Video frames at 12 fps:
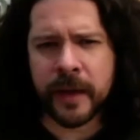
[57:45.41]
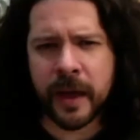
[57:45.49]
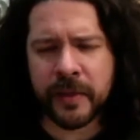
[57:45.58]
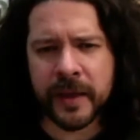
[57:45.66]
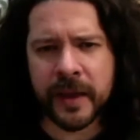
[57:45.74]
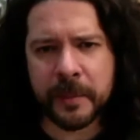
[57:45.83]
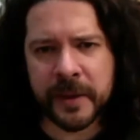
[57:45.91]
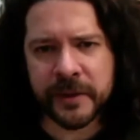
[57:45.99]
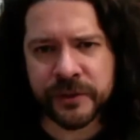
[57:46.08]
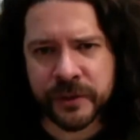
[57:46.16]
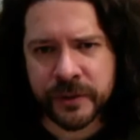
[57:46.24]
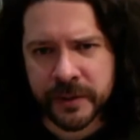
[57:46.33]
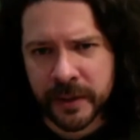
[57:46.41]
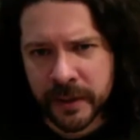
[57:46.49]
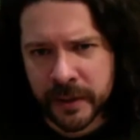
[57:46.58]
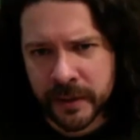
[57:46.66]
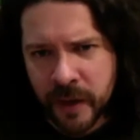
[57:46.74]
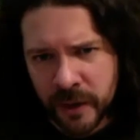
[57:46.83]
I think I mentioned
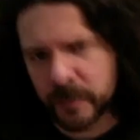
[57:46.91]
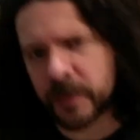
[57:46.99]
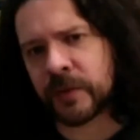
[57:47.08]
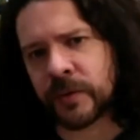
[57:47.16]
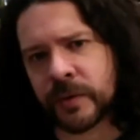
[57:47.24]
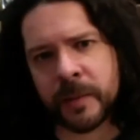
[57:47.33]
the documentary